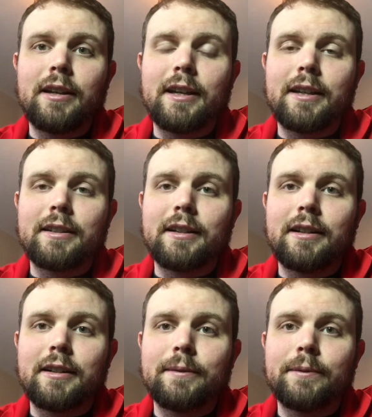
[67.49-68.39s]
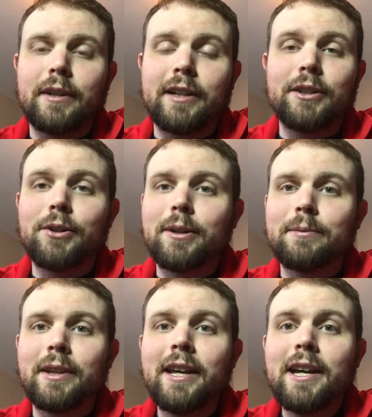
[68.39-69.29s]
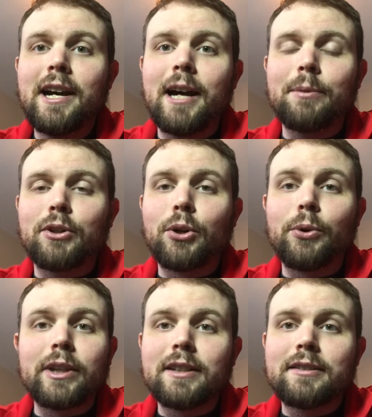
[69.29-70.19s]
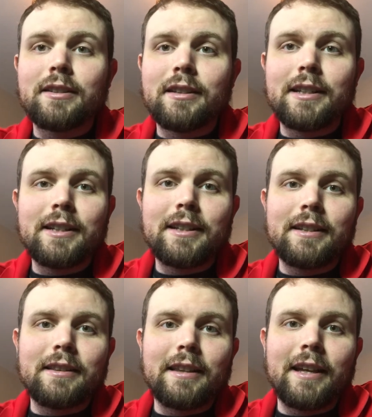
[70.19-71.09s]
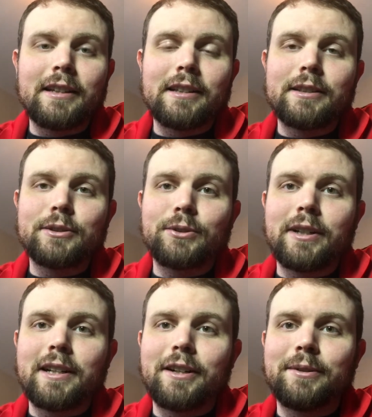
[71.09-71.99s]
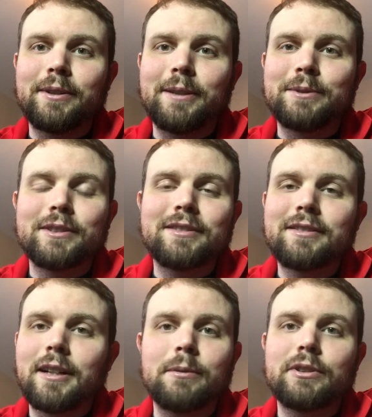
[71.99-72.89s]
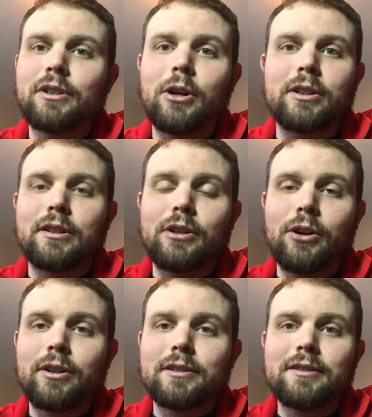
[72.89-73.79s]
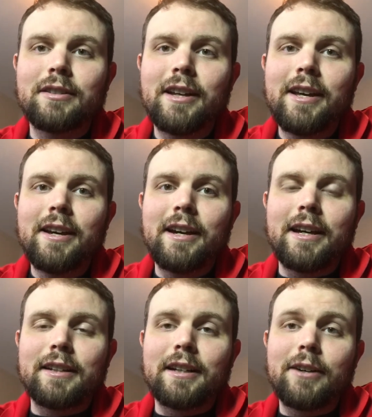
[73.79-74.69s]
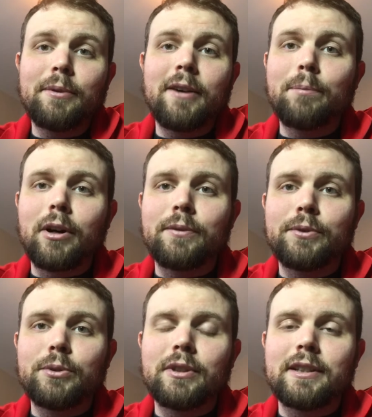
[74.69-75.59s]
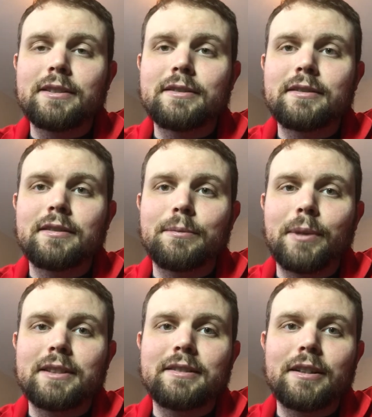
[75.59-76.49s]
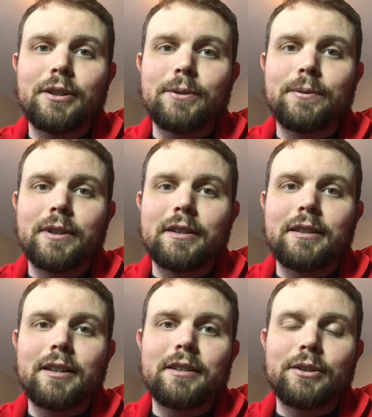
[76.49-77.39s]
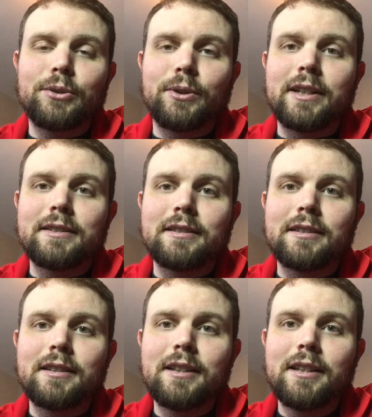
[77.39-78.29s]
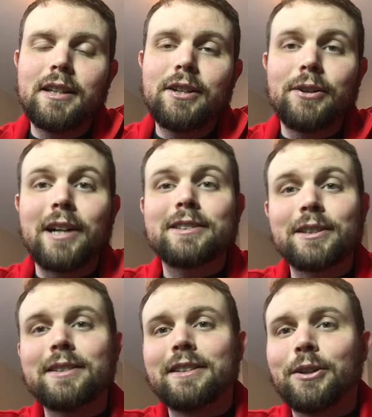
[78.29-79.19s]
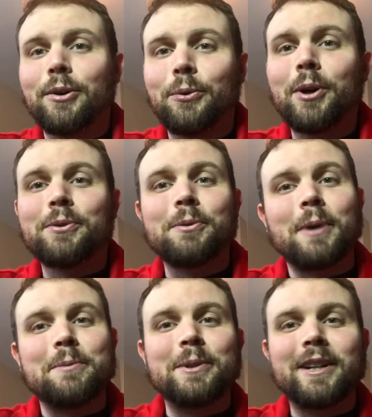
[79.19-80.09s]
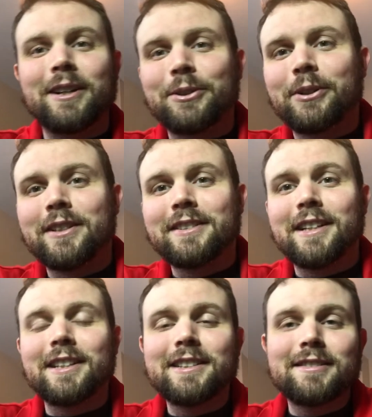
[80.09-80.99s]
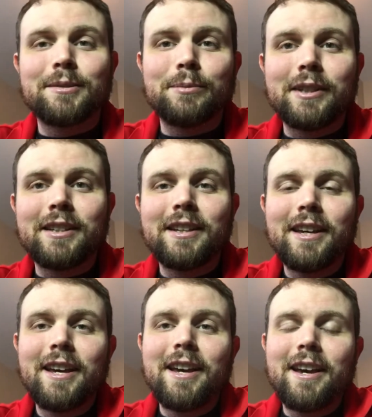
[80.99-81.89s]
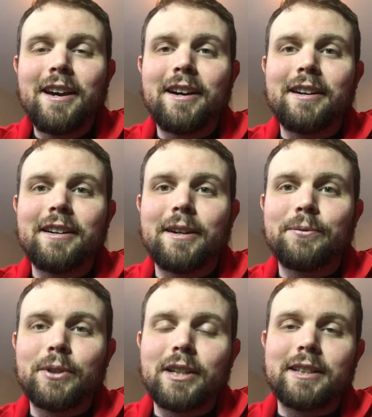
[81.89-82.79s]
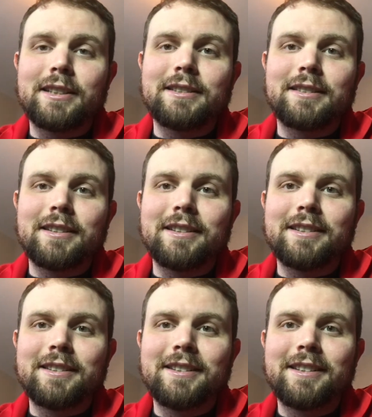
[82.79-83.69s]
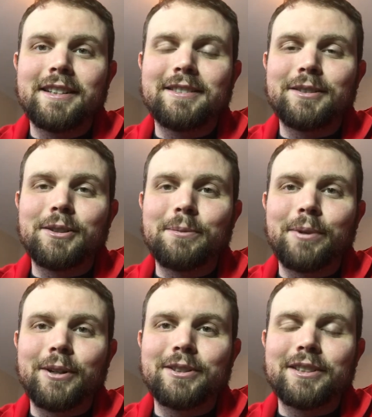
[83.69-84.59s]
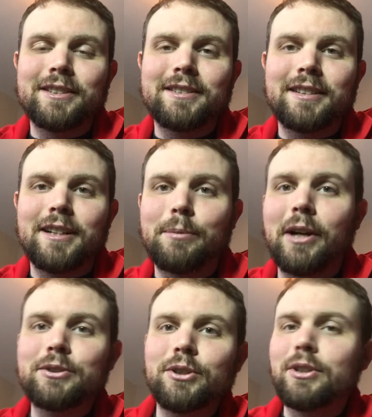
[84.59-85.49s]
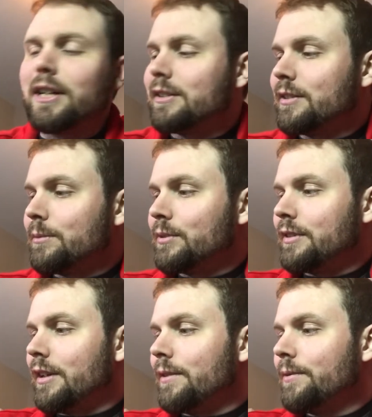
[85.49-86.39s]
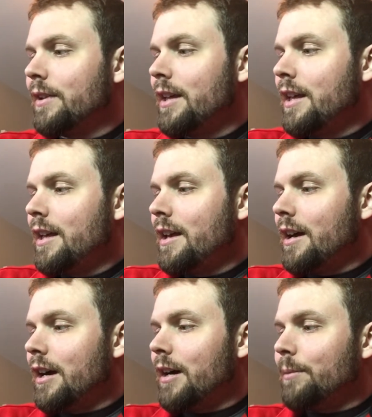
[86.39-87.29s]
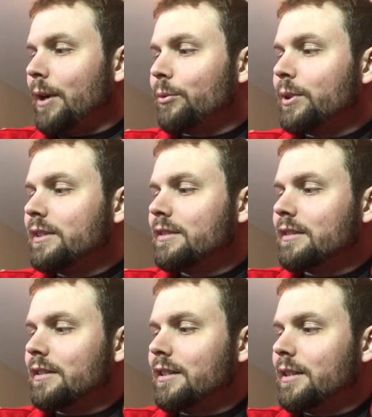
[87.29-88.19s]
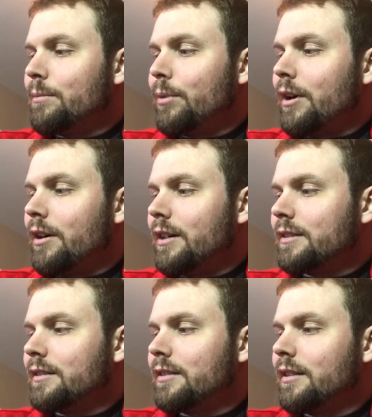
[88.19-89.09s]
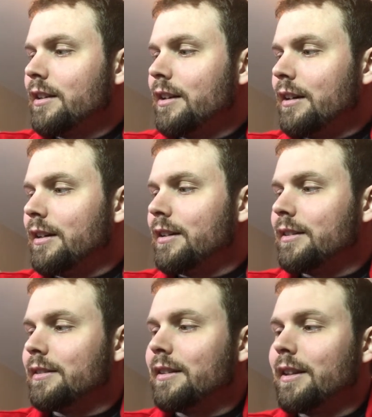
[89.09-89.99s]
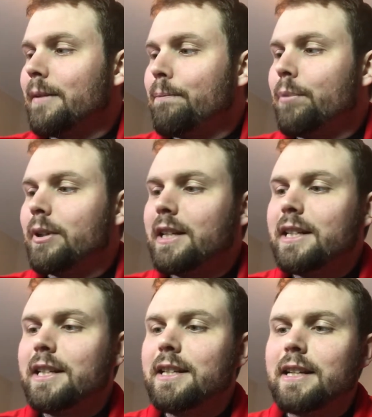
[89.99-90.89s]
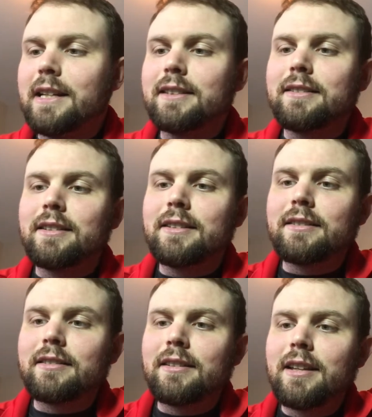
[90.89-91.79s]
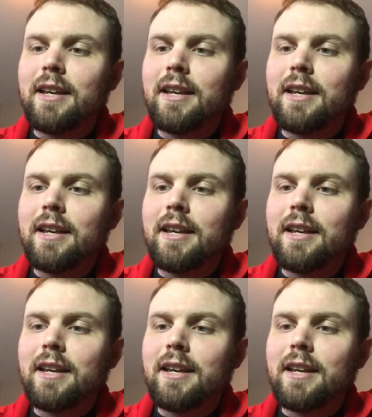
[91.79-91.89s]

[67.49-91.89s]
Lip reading: And I know I'm not going into any analytics right now. I'm just talking cards, and I've bought a few things myself. Nothing crazy. Actually, one of them might be kind of crazy, at least to me. I feel like it's a good purchase. But I'll show you guys some stuff. I recently bought uh, Panini Instant.